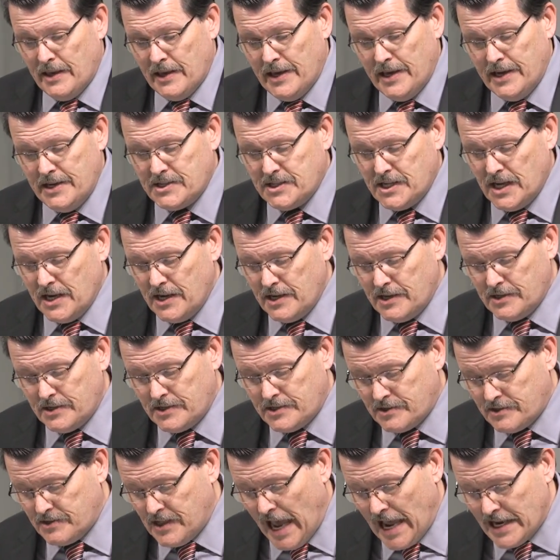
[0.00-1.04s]
He
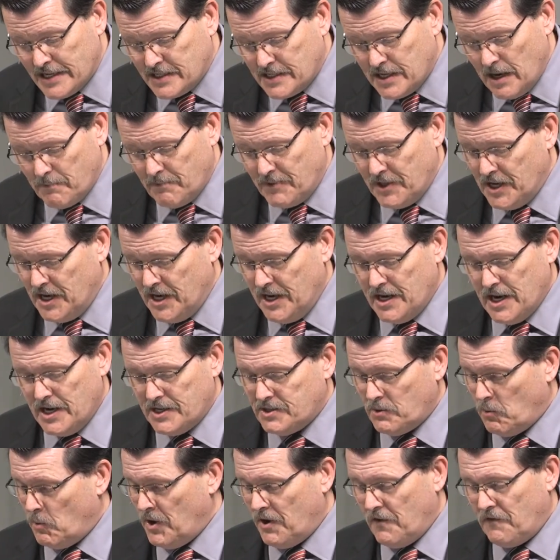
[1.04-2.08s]
says that's something he
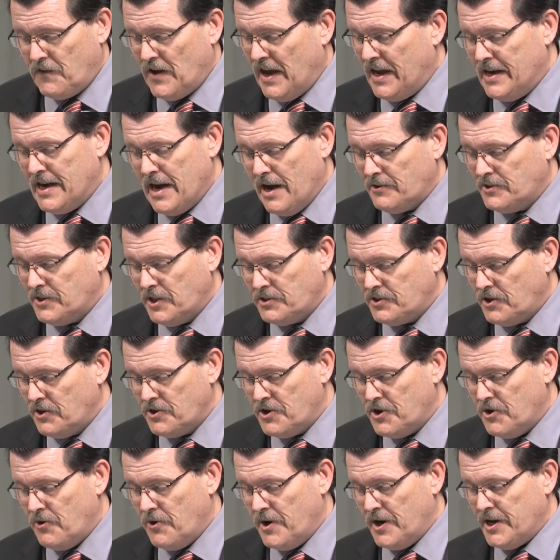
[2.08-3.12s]
doesn't want to find out that they're
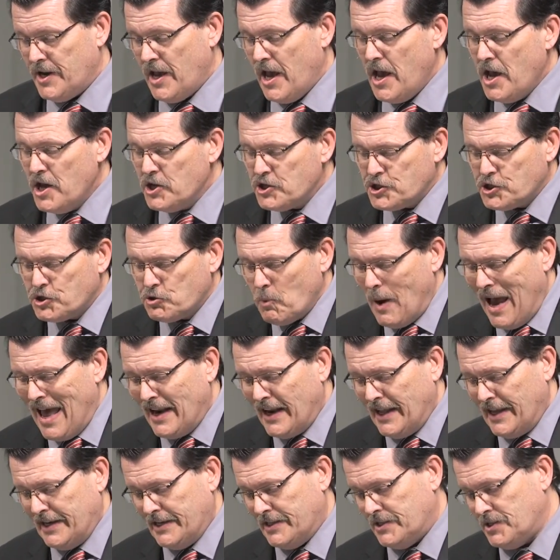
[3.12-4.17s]
doing.
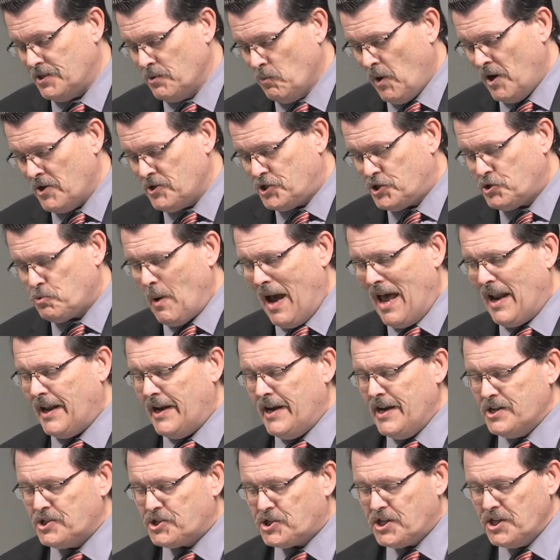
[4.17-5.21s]
Swellings, the word
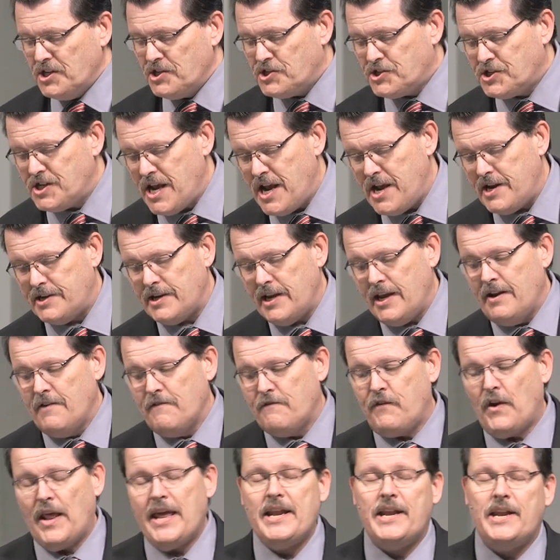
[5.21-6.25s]
swelling is conceit,
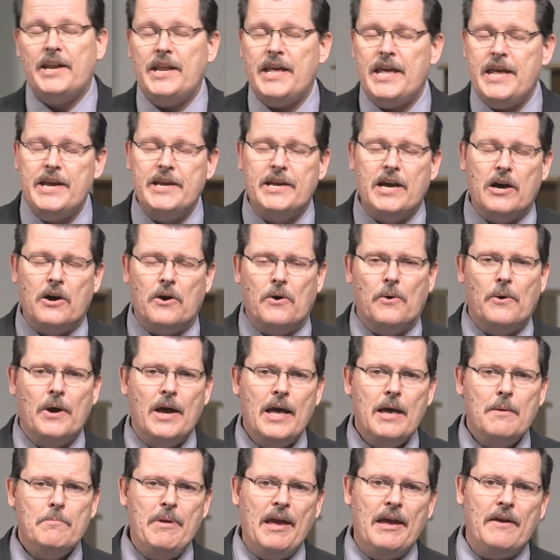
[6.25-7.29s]
inflated ego,
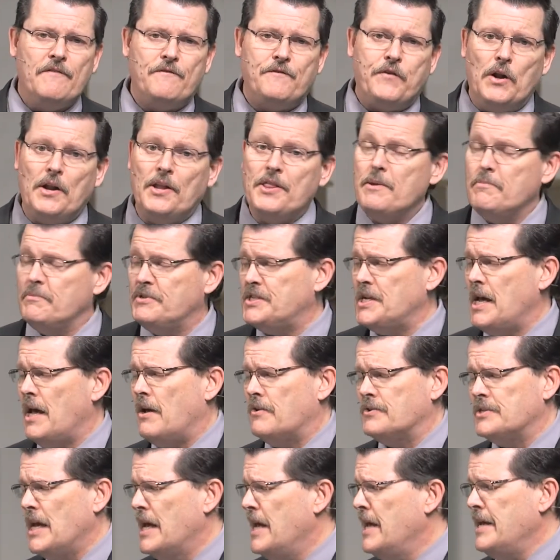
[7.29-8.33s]
being full of
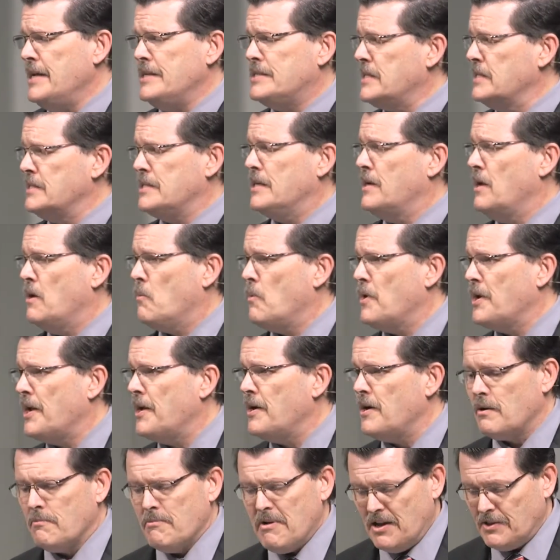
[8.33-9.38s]
themselves. He says, I don't want to
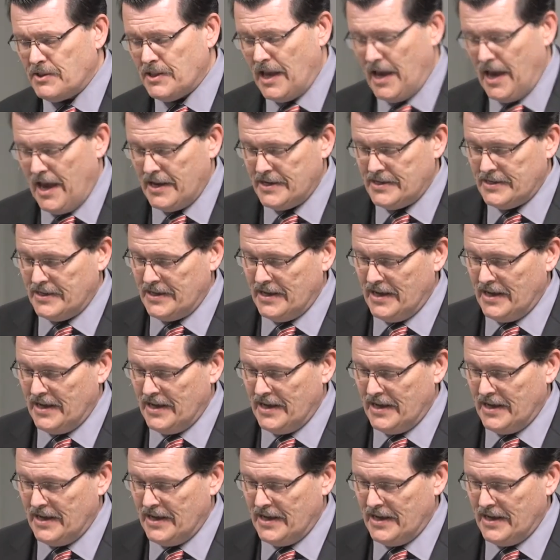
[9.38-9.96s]
hear about that.